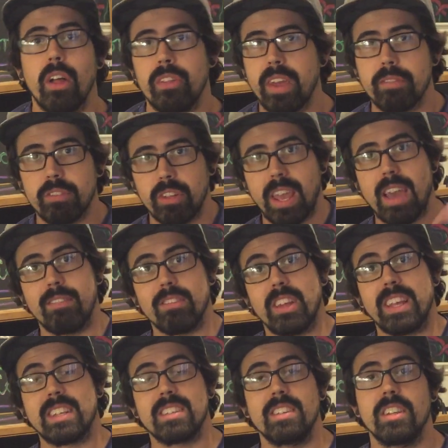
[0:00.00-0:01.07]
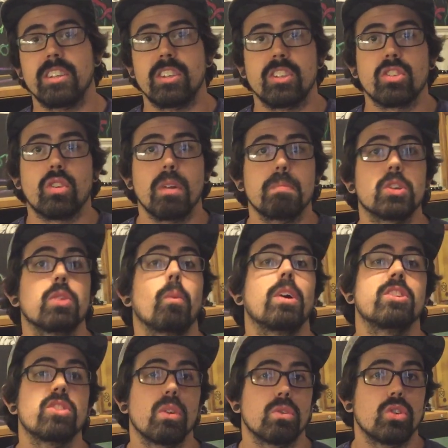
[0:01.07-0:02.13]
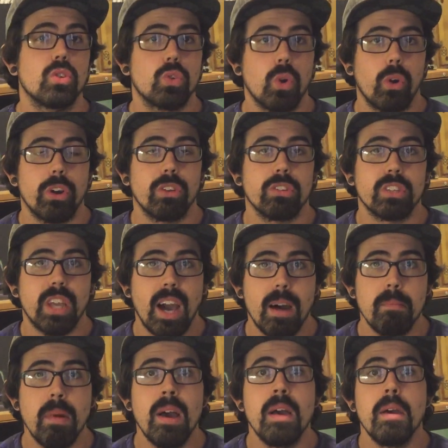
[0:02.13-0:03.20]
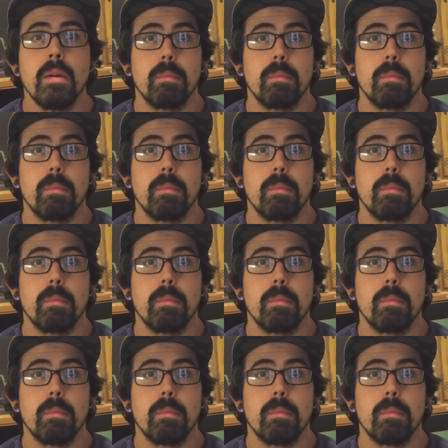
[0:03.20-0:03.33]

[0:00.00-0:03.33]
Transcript: I'll definitely have links in the description once those tutorials come.